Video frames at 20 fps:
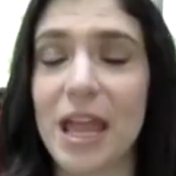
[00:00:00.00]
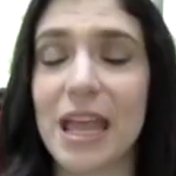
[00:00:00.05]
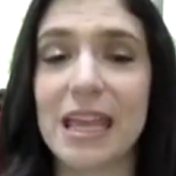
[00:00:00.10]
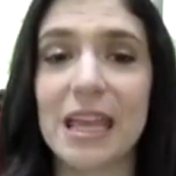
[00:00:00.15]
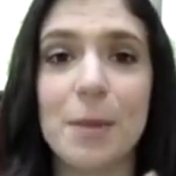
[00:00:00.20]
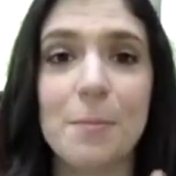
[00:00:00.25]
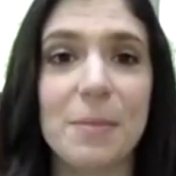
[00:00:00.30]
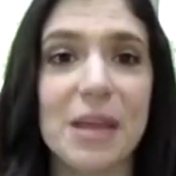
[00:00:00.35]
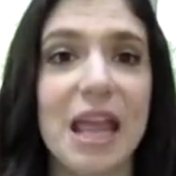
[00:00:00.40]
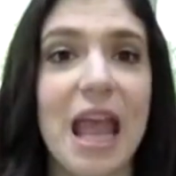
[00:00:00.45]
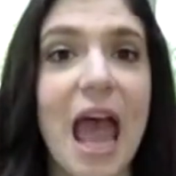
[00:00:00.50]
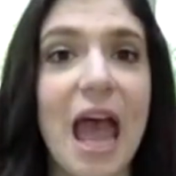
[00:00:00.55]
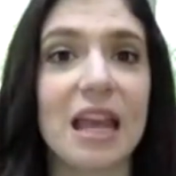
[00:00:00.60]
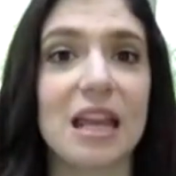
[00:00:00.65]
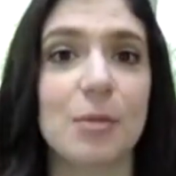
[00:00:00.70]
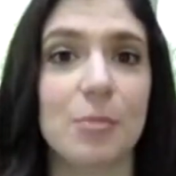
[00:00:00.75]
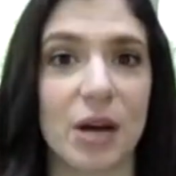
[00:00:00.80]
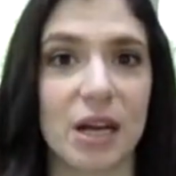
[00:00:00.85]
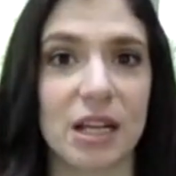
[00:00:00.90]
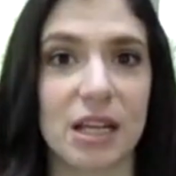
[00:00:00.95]
It can be
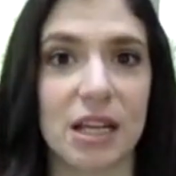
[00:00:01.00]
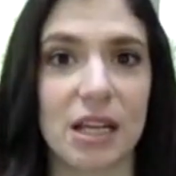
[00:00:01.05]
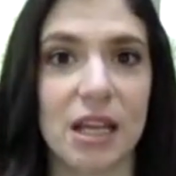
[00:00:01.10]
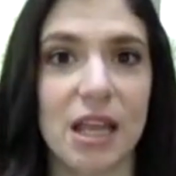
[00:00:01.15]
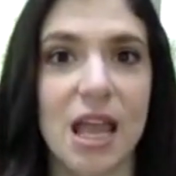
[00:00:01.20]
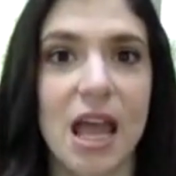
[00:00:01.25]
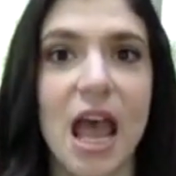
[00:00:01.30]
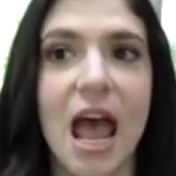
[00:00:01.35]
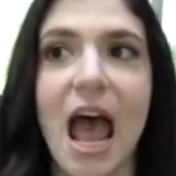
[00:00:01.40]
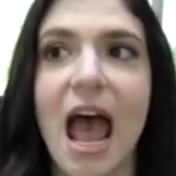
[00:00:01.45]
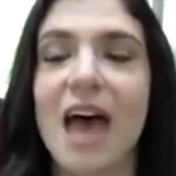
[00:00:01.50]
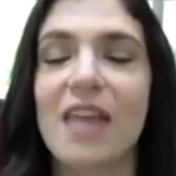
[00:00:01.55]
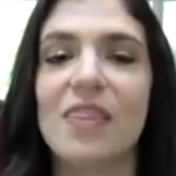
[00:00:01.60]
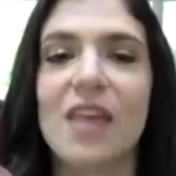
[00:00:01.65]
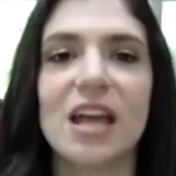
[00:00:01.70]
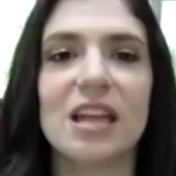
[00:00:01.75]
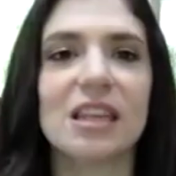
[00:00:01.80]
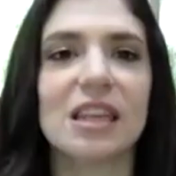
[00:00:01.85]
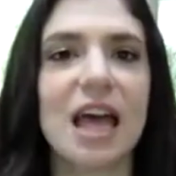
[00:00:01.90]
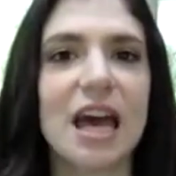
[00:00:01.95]
anybody. And
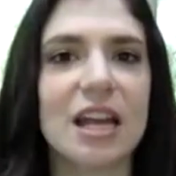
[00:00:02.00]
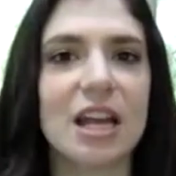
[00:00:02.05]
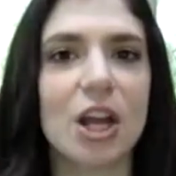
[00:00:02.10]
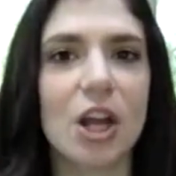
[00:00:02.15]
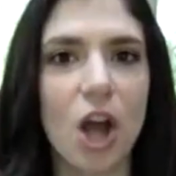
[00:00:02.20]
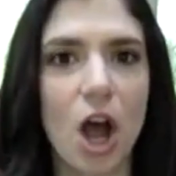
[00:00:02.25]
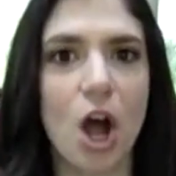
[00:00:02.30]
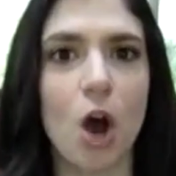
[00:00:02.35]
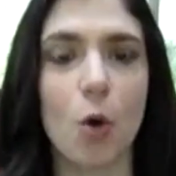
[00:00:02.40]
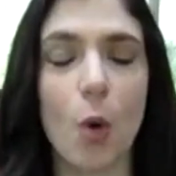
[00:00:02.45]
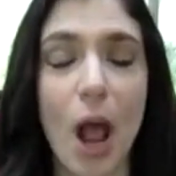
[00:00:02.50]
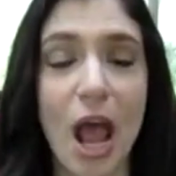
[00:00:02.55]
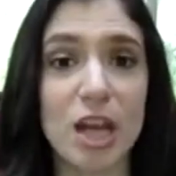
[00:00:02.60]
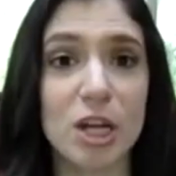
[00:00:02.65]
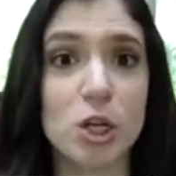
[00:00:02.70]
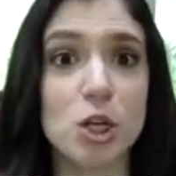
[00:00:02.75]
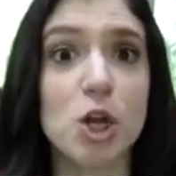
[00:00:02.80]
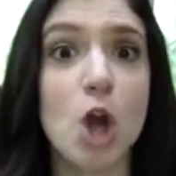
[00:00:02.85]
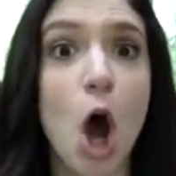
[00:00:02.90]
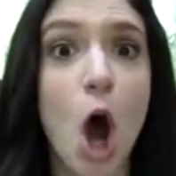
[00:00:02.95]
then let it go
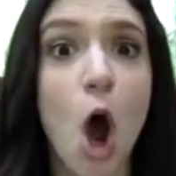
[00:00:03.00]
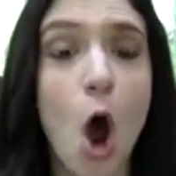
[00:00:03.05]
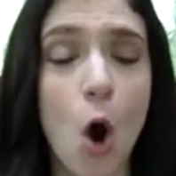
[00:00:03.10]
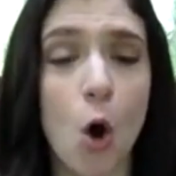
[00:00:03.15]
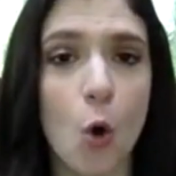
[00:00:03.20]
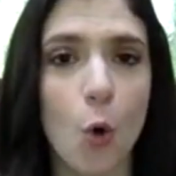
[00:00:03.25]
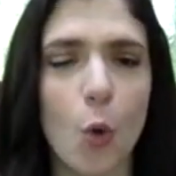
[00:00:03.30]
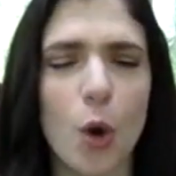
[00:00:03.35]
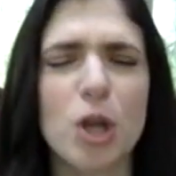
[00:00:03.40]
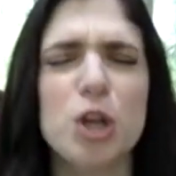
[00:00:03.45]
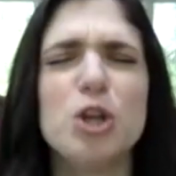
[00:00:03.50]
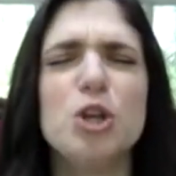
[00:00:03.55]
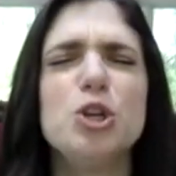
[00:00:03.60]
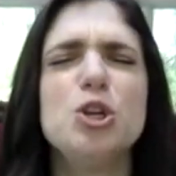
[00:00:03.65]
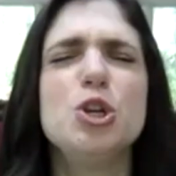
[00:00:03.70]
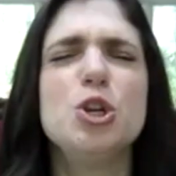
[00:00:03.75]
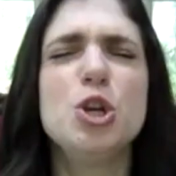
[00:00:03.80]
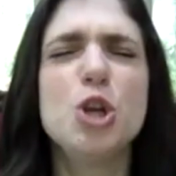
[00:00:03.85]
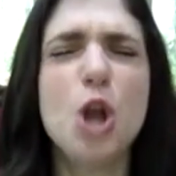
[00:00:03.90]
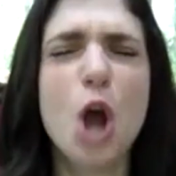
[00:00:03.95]
and
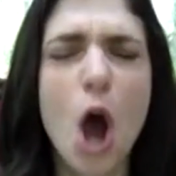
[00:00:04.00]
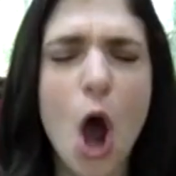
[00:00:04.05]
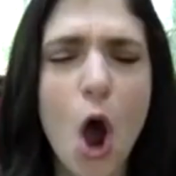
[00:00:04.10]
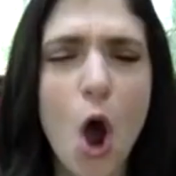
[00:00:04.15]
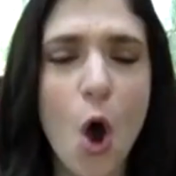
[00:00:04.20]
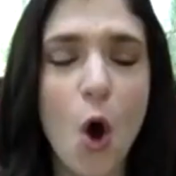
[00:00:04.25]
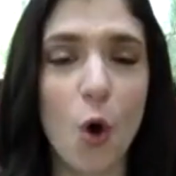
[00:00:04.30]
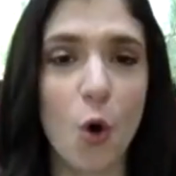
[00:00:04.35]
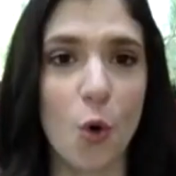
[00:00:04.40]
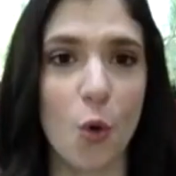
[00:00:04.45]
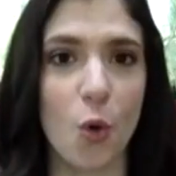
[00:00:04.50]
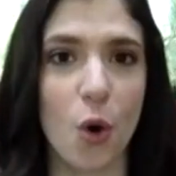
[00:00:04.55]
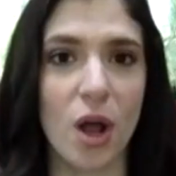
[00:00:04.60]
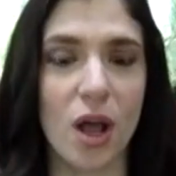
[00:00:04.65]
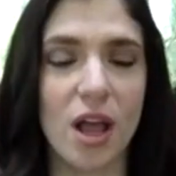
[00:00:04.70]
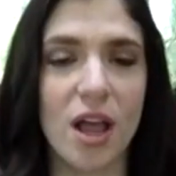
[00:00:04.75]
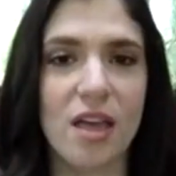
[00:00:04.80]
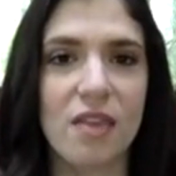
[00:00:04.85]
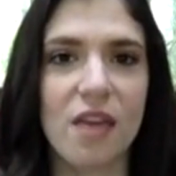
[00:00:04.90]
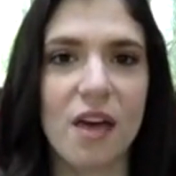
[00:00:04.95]
know
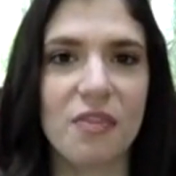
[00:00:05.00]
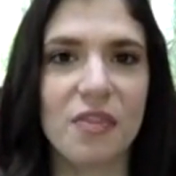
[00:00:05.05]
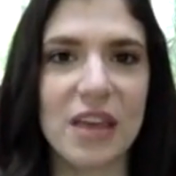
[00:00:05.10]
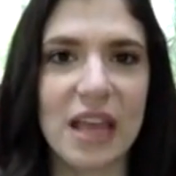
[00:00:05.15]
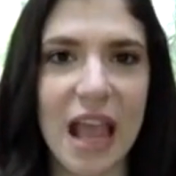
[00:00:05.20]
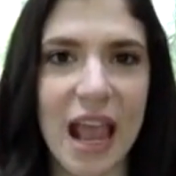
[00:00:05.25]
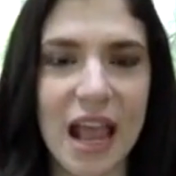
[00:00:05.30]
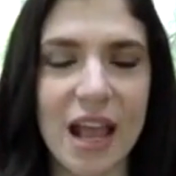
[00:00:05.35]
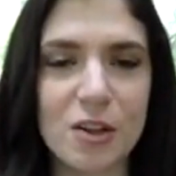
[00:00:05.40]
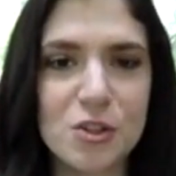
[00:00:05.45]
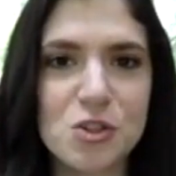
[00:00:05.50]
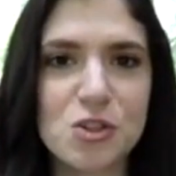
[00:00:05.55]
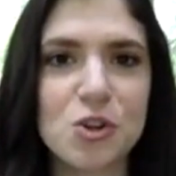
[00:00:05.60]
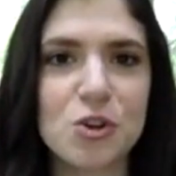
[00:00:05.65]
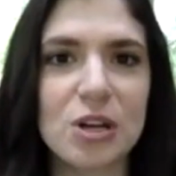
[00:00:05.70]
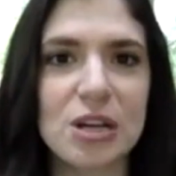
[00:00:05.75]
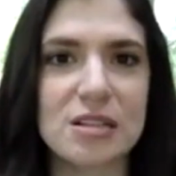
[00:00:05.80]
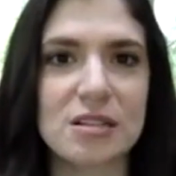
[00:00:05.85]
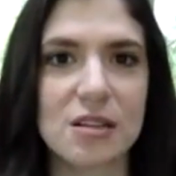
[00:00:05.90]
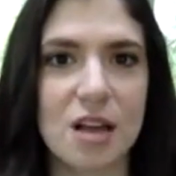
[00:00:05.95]
that the answer
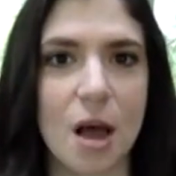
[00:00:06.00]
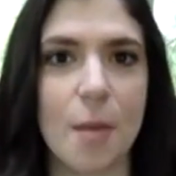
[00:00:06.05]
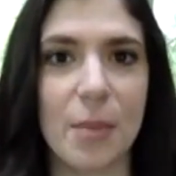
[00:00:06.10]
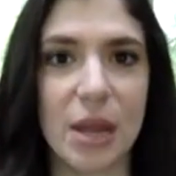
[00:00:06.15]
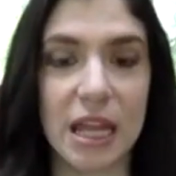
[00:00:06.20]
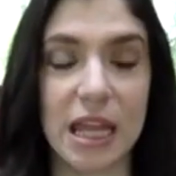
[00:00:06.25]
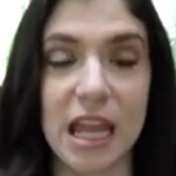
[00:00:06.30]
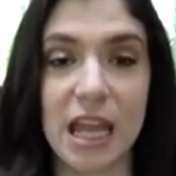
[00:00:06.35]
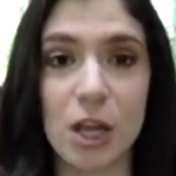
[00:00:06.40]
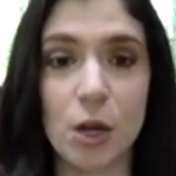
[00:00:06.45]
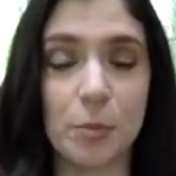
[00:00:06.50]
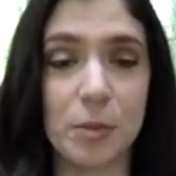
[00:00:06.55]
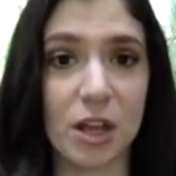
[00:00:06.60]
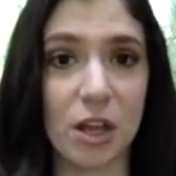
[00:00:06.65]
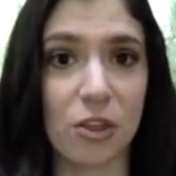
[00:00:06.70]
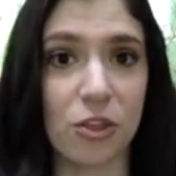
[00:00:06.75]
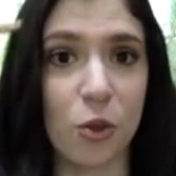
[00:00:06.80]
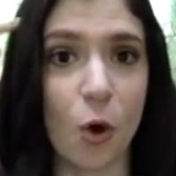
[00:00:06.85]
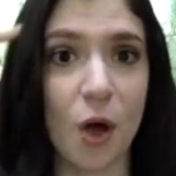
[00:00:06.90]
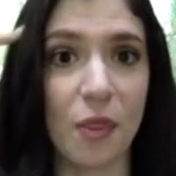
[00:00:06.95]
is coming. It could be a
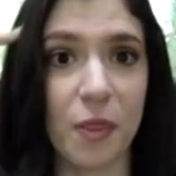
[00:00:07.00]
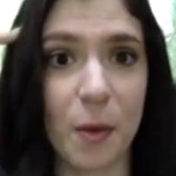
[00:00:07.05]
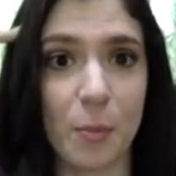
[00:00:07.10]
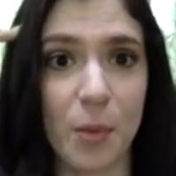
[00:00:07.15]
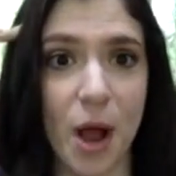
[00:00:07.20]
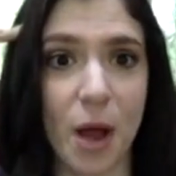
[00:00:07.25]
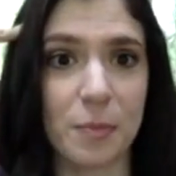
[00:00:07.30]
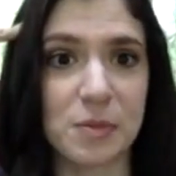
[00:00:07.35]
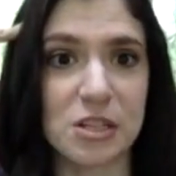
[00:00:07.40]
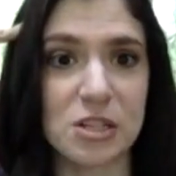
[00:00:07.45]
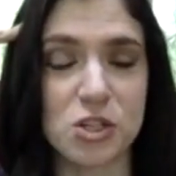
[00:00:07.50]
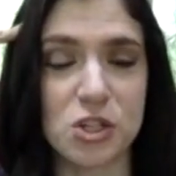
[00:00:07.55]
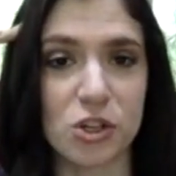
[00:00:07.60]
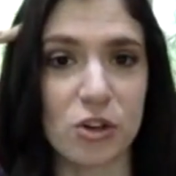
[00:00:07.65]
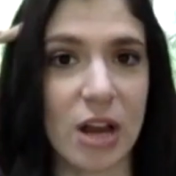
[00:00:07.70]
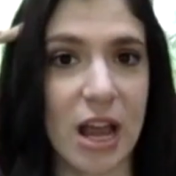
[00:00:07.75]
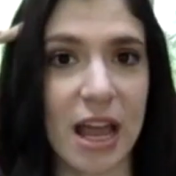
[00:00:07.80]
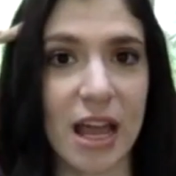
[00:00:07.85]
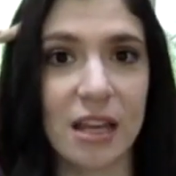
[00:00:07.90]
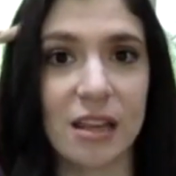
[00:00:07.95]
thought that pops into
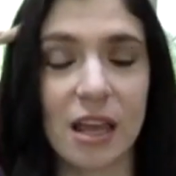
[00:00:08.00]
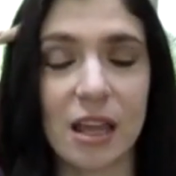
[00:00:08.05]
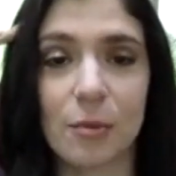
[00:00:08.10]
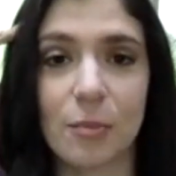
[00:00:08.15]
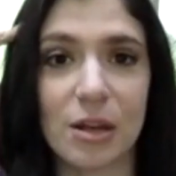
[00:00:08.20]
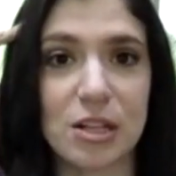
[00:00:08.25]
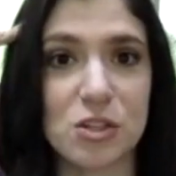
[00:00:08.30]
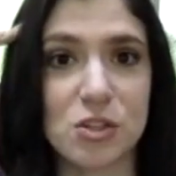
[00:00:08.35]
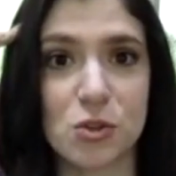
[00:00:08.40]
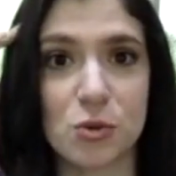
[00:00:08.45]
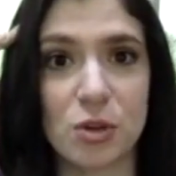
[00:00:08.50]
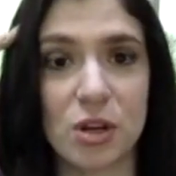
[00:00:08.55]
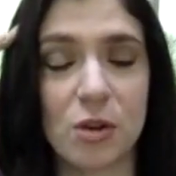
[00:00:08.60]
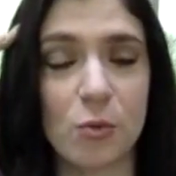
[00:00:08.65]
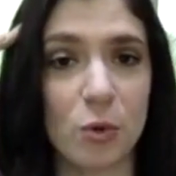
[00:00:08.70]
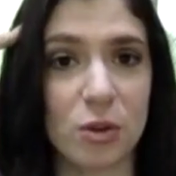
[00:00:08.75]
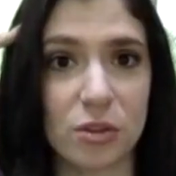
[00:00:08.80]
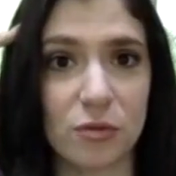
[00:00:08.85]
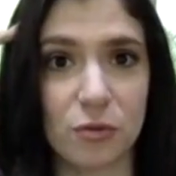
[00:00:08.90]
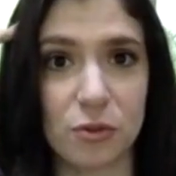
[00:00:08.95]
your head, like my student
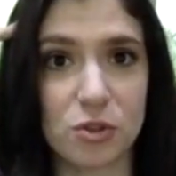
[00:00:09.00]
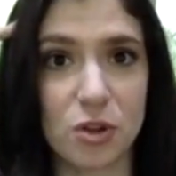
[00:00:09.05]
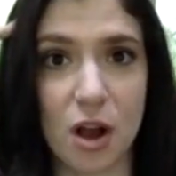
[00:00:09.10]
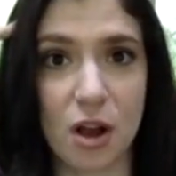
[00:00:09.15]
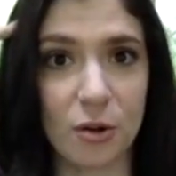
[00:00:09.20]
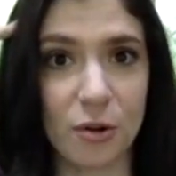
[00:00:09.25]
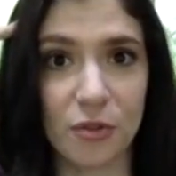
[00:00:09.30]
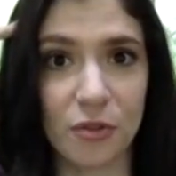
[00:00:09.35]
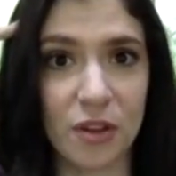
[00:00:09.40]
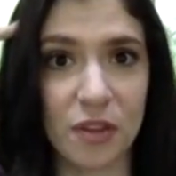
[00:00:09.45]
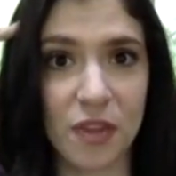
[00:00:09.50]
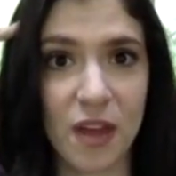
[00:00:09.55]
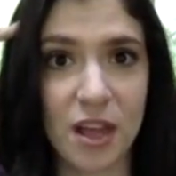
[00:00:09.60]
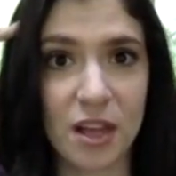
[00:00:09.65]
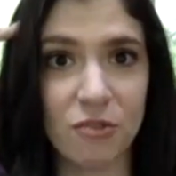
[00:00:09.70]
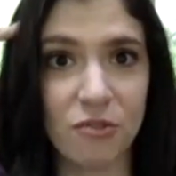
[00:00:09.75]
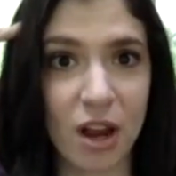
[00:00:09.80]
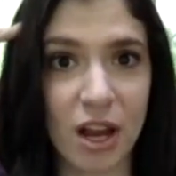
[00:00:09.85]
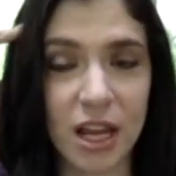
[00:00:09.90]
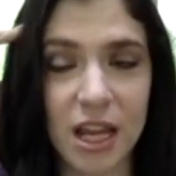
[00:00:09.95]
with the photography
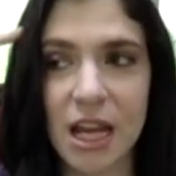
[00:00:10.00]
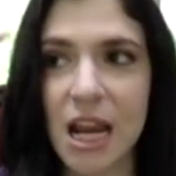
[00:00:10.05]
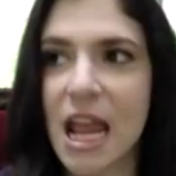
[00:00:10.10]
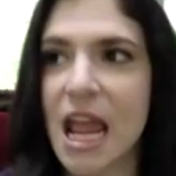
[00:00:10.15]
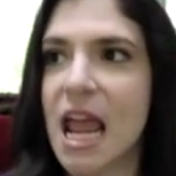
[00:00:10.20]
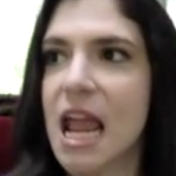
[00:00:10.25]
thing, right?